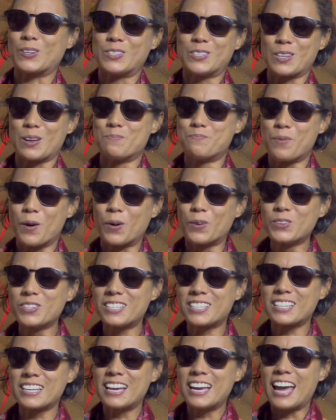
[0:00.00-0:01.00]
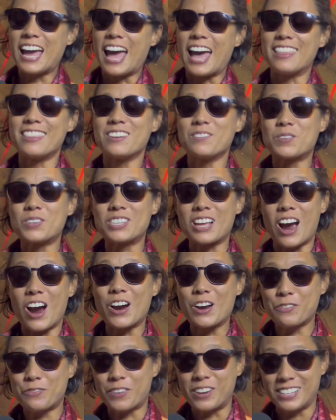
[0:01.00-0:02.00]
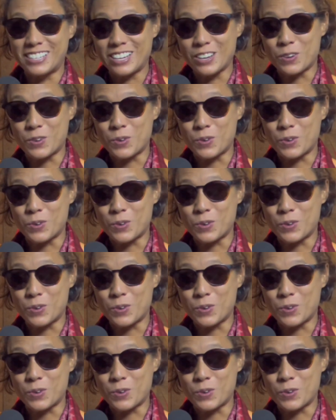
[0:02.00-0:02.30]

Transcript: on some posts, and it was Arif Ali